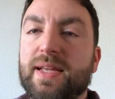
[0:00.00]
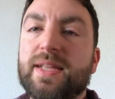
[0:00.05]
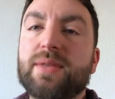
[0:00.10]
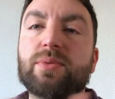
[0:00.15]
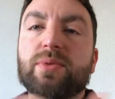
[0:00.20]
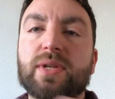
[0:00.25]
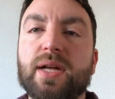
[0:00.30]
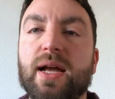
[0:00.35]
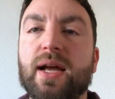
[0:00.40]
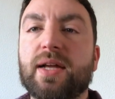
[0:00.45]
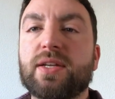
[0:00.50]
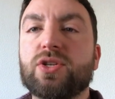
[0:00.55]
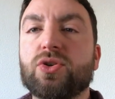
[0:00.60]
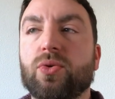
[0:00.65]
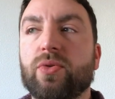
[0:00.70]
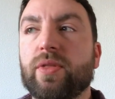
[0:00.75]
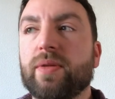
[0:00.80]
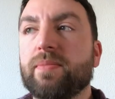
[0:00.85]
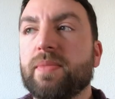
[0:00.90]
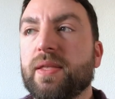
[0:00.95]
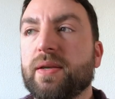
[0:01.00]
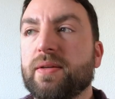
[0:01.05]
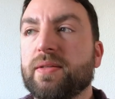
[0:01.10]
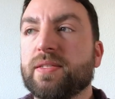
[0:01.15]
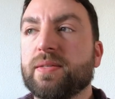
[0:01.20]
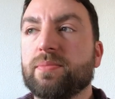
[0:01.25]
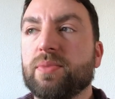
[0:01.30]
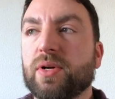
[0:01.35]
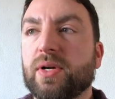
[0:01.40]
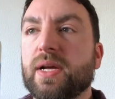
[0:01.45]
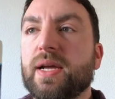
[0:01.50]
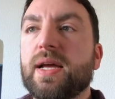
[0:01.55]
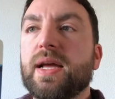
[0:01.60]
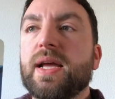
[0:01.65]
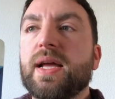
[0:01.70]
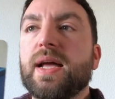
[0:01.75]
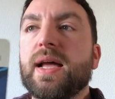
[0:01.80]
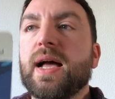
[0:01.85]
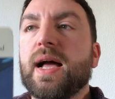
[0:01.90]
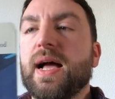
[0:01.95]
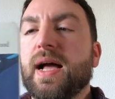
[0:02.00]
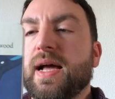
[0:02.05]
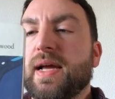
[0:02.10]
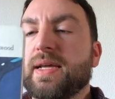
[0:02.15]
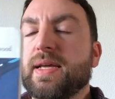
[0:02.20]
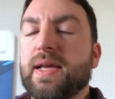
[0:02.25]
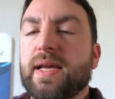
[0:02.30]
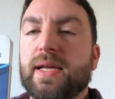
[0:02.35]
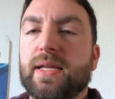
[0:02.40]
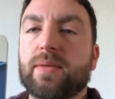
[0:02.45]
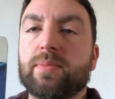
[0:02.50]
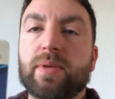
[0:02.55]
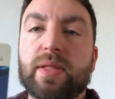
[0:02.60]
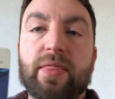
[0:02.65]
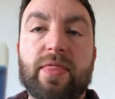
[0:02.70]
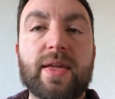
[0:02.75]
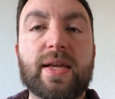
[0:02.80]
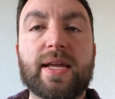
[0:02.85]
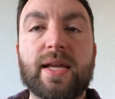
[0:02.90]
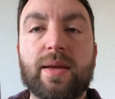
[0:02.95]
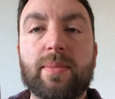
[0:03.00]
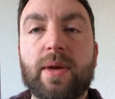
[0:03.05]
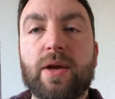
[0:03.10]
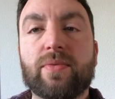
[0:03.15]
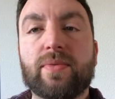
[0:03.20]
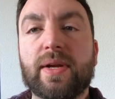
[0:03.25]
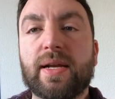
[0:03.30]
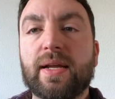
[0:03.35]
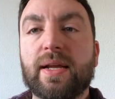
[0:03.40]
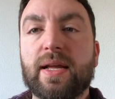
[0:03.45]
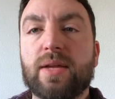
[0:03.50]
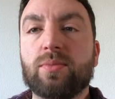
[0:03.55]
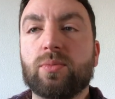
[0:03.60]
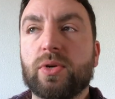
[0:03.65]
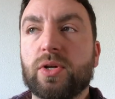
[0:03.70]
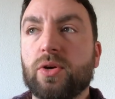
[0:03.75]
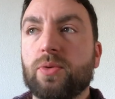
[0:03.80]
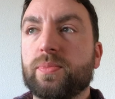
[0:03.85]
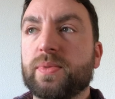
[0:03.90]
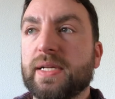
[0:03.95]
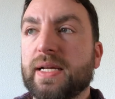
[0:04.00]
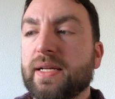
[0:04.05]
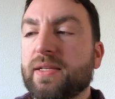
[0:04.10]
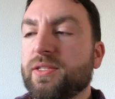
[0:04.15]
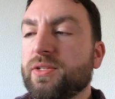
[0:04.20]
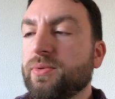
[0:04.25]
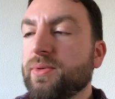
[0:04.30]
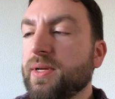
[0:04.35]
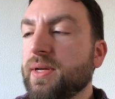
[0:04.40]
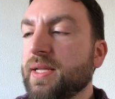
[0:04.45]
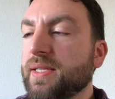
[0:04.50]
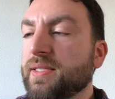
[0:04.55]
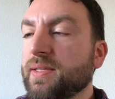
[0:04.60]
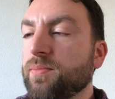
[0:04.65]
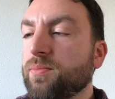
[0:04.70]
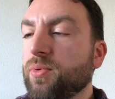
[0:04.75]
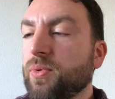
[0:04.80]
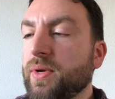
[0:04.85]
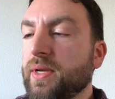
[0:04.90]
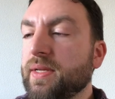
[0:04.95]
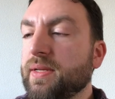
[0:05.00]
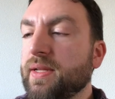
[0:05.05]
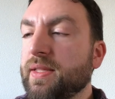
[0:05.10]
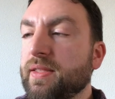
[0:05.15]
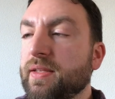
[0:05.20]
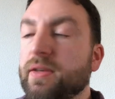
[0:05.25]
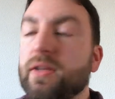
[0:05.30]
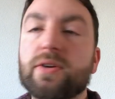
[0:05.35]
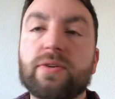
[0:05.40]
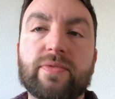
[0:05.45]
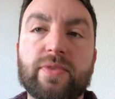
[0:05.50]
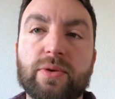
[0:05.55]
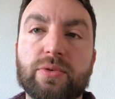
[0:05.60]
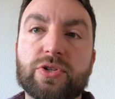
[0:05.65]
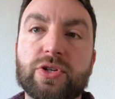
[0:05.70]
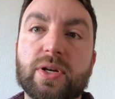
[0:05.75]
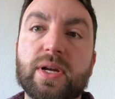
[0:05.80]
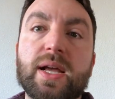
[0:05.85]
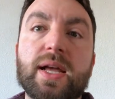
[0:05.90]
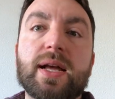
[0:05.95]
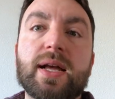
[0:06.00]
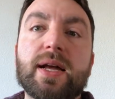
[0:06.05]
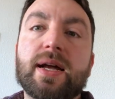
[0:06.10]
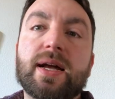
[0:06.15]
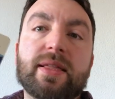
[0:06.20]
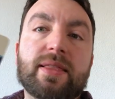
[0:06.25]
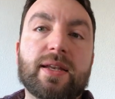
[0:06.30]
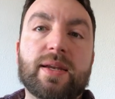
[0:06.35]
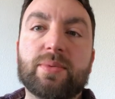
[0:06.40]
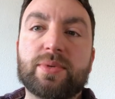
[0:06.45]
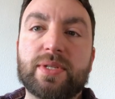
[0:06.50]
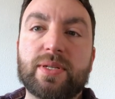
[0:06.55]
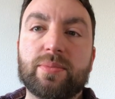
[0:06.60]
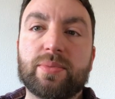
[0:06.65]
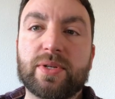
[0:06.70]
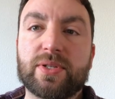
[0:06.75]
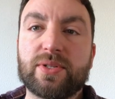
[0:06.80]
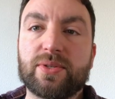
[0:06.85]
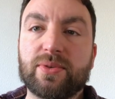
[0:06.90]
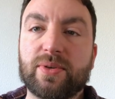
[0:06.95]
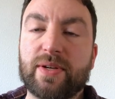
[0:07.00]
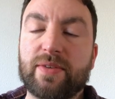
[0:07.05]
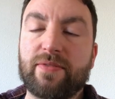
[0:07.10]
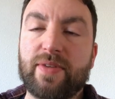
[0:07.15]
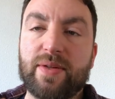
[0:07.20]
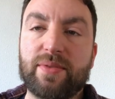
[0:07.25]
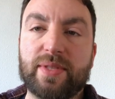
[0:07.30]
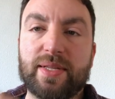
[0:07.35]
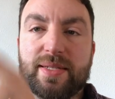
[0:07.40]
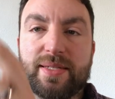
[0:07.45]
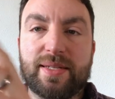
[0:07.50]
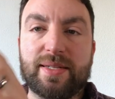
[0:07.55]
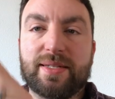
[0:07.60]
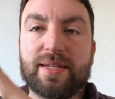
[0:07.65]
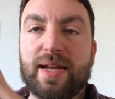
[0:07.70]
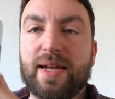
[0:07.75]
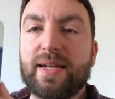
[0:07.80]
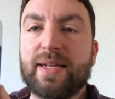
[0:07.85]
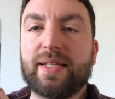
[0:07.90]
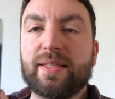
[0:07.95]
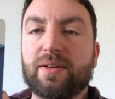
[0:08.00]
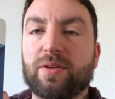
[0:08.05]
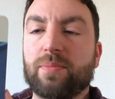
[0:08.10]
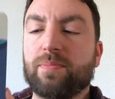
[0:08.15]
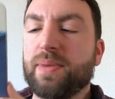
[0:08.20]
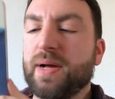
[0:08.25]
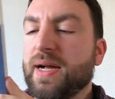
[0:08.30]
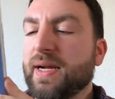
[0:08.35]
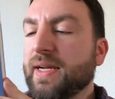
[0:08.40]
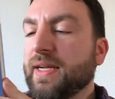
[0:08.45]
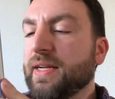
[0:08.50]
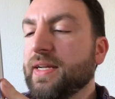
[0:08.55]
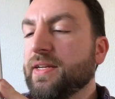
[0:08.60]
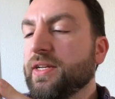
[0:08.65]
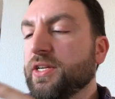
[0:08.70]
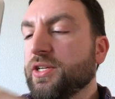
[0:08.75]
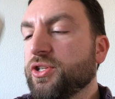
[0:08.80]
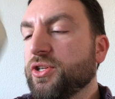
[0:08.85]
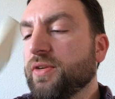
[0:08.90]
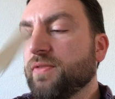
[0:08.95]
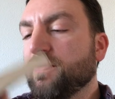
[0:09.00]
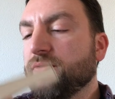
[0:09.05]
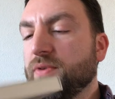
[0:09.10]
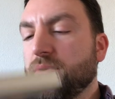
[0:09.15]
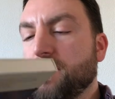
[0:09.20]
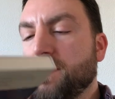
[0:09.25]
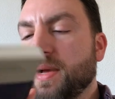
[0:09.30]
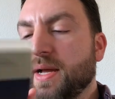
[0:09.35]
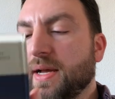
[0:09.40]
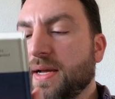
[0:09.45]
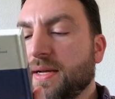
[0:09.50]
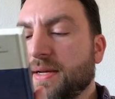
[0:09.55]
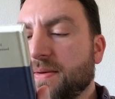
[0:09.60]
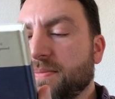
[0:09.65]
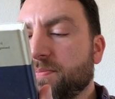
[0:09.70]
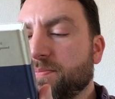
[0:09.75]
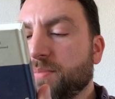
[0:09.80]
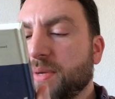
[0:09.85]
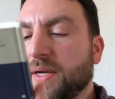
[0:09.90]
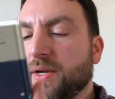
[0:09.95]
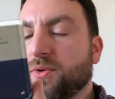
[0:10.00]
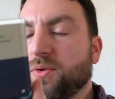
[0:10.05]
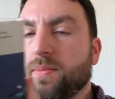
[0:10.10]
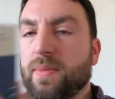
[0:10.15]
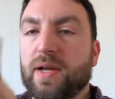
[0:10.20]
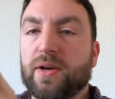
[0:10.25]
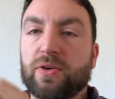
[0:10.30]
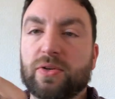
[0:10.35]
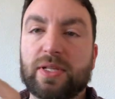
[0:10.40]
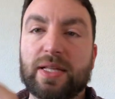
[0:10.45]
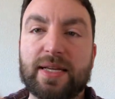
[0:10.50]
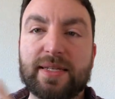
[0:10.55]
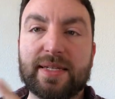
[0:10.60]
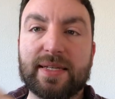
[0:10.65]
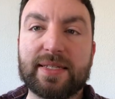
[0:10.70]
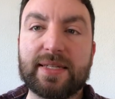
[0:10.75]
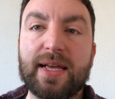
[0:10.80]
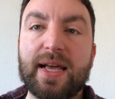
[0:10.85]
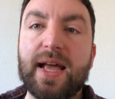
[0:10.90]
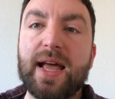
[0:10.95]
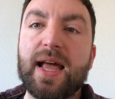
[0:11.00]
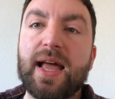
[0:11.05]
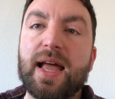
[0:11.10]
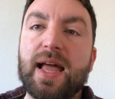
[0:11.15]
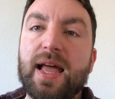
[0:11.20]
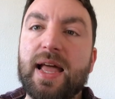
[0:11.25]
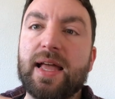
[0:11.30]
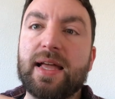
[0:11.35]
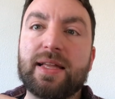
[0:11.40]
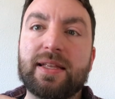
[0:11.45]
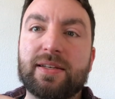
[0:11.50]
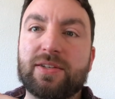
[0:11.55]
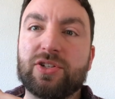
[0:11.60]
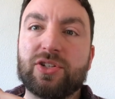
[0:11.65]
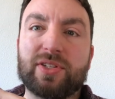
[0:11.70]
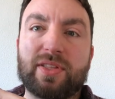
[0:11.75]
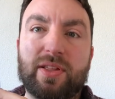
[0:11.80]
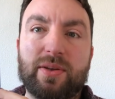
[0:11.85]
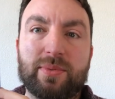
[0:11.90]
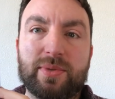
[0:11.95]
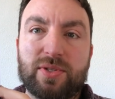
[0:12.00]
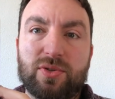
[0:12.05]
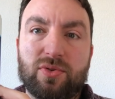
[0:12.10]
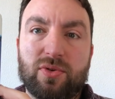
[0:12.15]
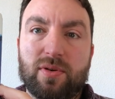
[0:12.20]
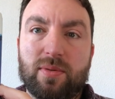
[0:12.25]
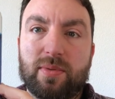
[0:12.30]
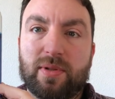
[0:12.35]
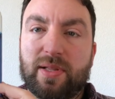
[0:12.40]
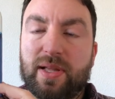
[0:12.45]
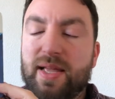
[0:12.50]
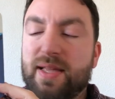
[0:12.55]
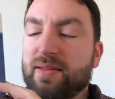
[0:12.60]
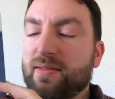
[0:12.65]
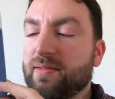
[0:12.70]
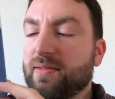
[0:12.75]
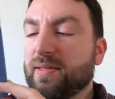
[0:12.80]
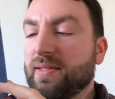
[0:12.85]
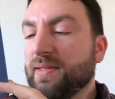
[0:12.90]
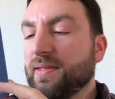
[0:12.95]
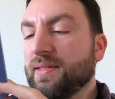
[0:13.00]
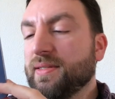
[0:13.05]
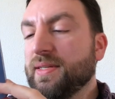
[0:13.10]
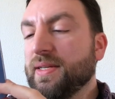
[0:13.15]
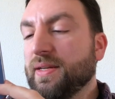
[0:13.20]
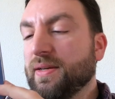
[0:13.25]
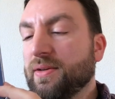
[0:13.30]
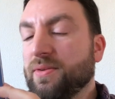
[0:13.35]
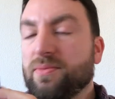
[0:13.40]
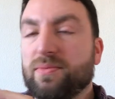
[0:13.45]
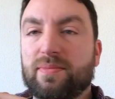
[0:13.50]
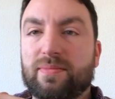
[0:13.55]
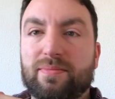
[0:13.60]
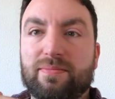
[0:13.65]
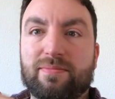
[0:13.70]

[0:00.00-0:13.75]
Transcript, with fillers: it, I told them that it's a book I had been thinking about reading and would hope to get to at some point in the near future. And then I was in a bookstore and found this tiny little pocket edition from uh, Picador Modern Classics and just thought it was adorable. And, you know,